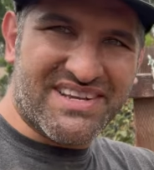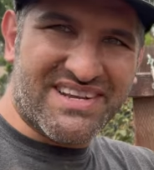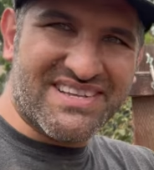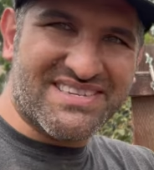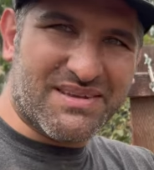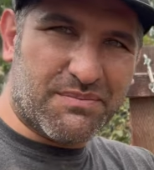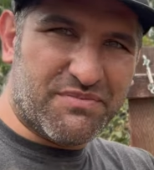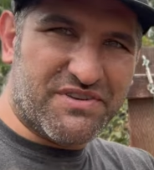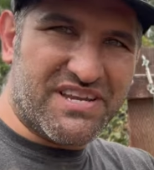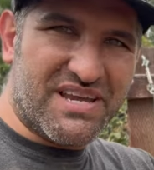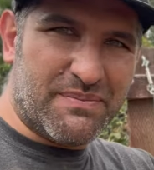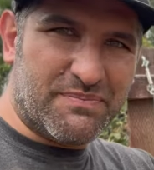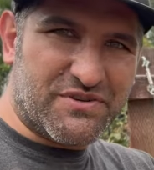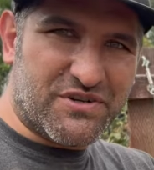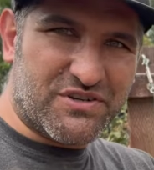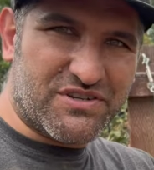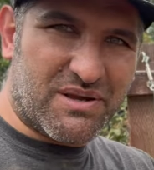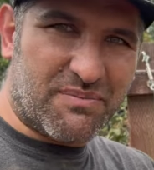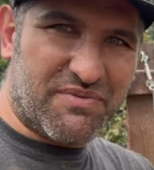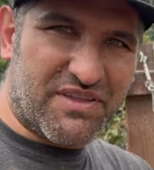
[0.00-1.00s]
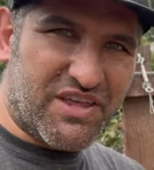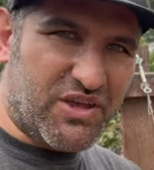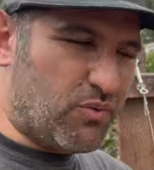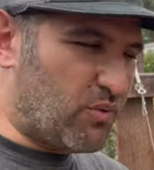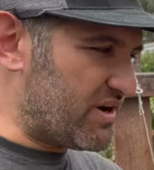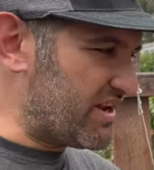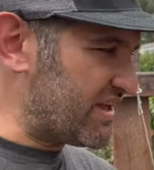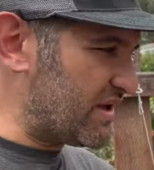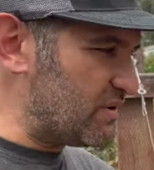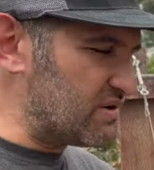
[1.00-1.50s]
it at some tips or something, you
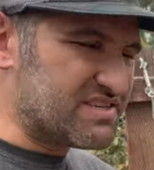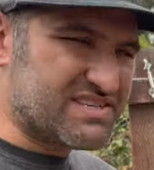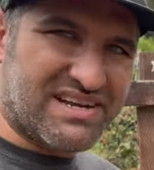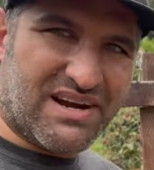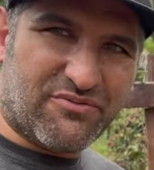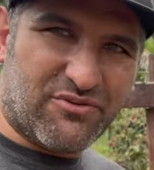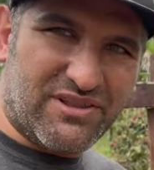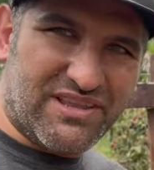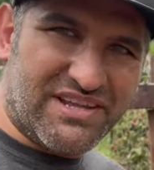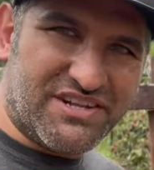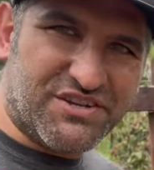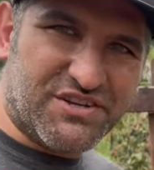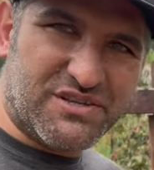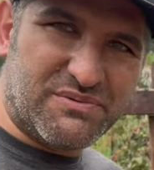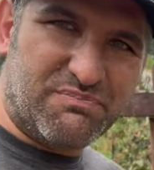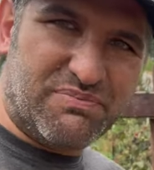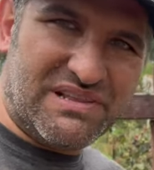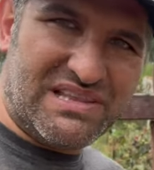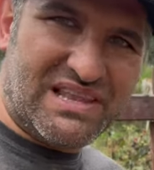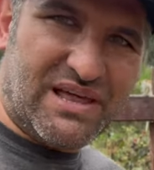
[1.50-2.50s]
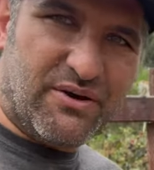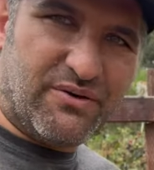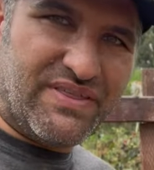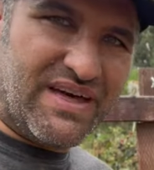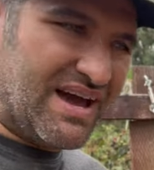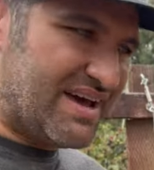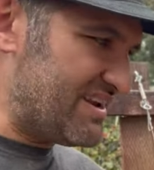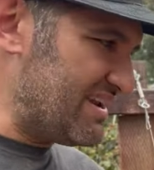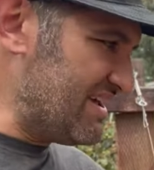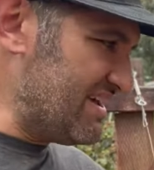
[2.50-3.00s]
want to go several inches below
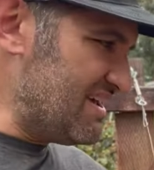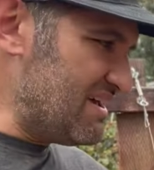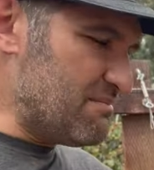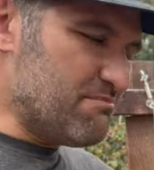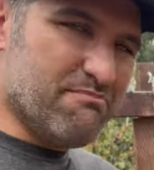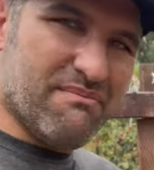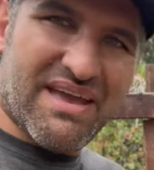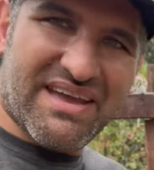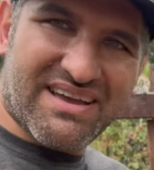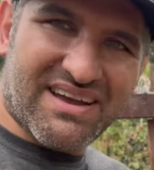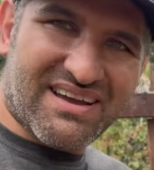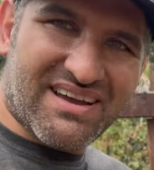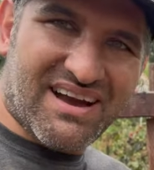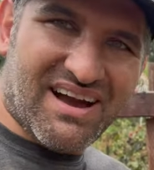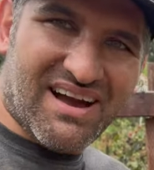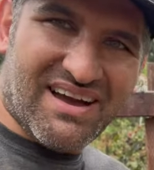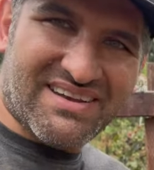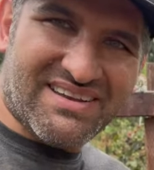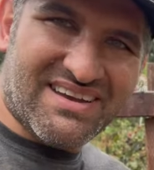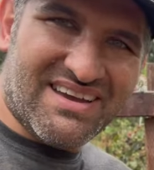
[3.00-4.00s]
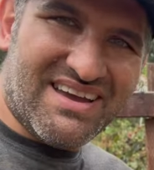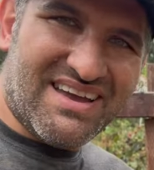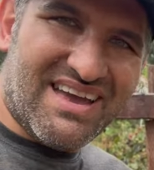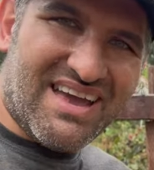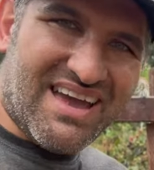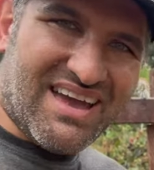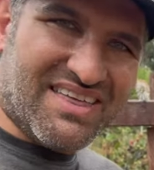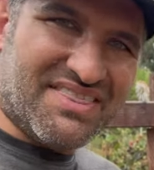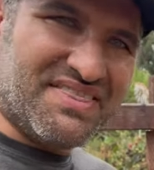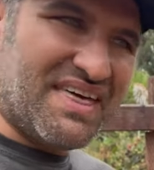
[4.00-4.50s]
that, make a cut,
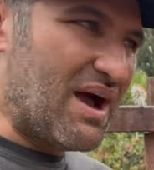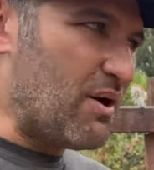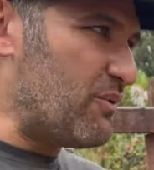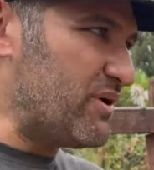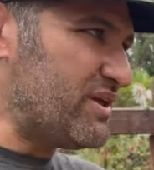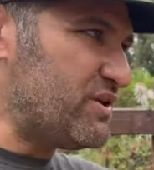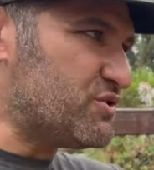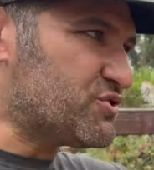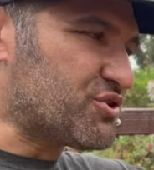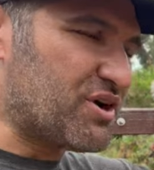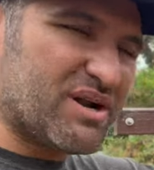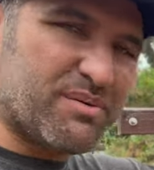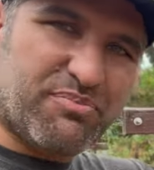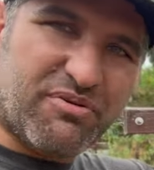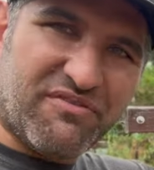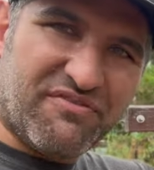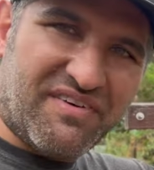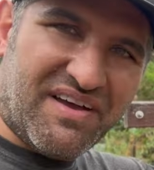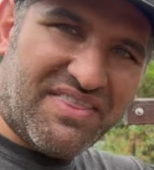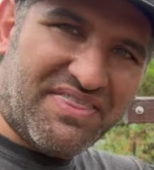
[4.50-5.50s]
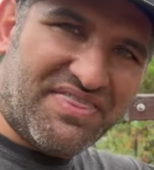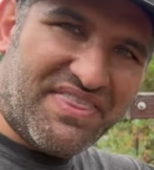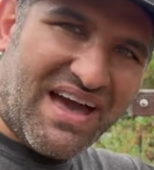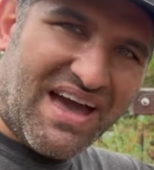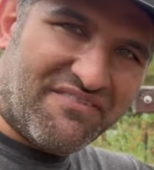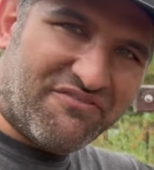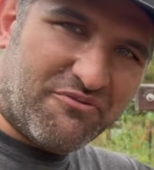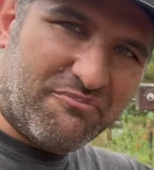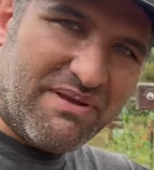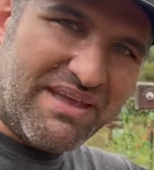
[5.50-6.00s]
and that way you try to prevent
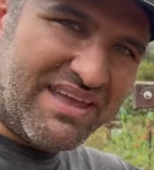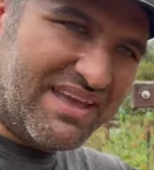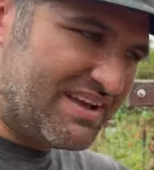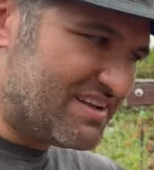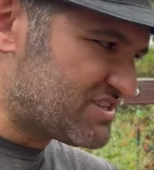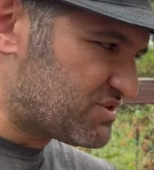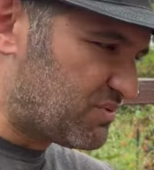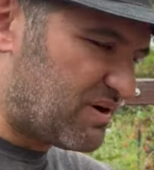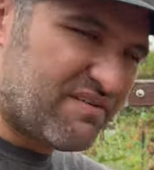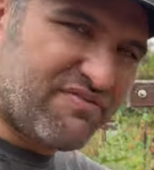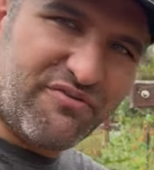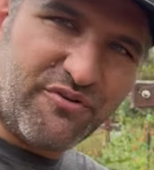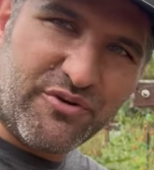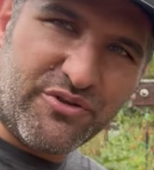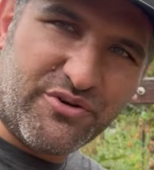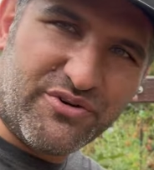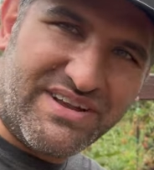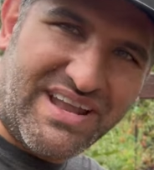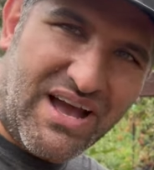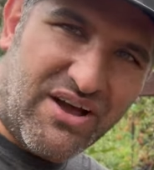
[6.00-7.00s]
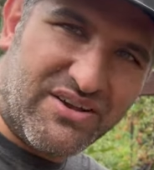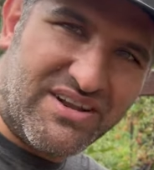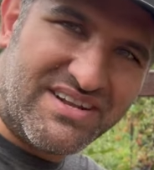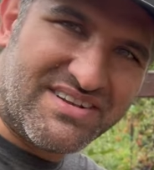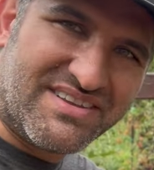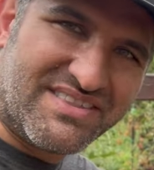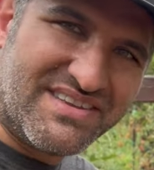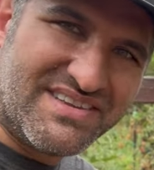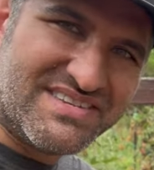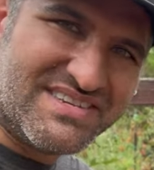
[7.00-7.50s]
that from making its way further down
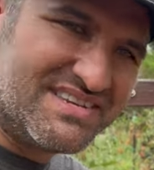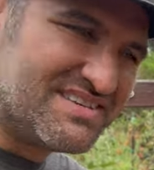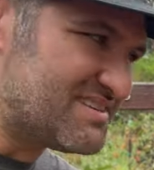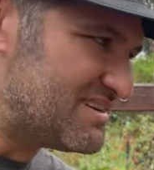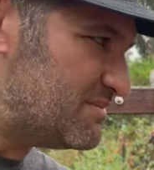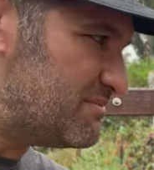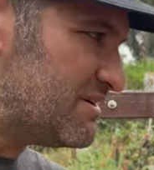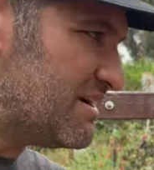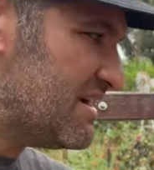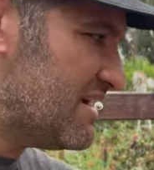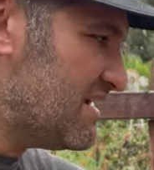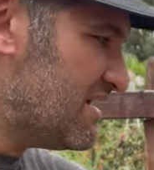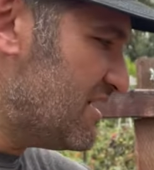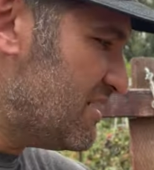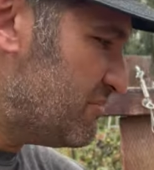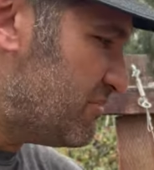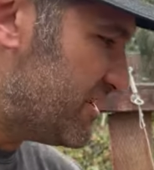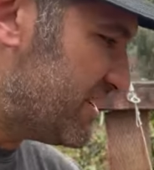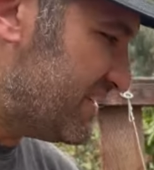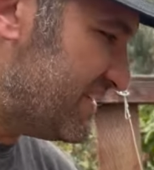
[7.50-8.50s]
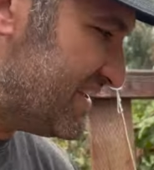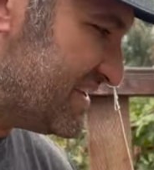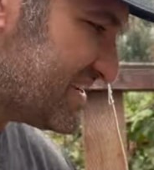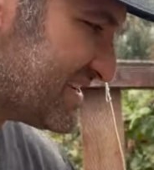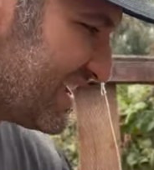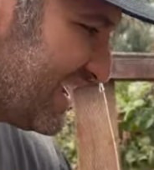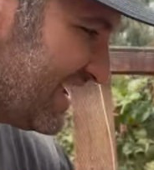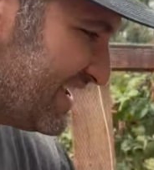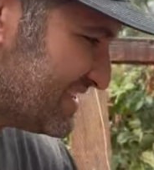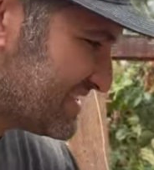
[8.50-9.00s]
into the system. But in this
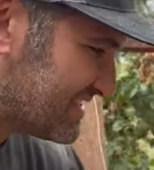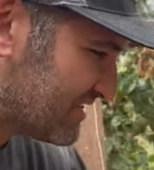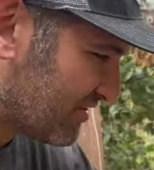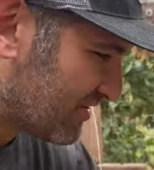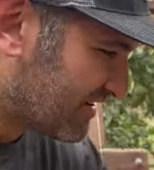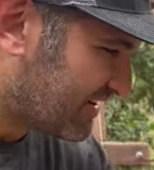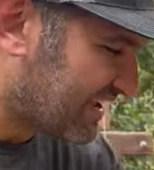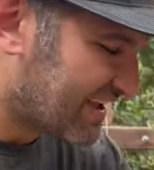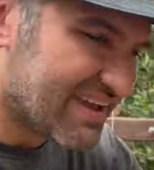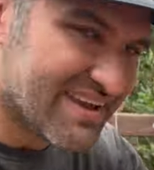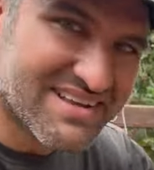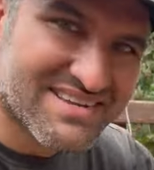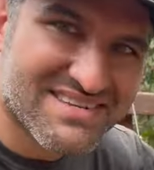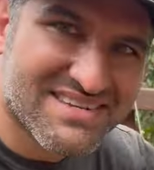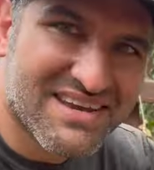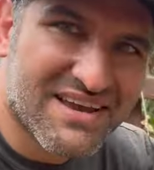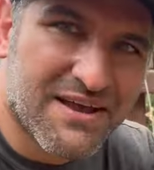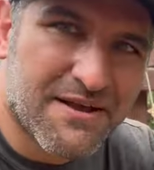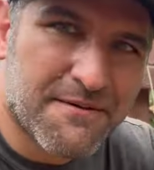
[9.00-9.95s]
case, in our case,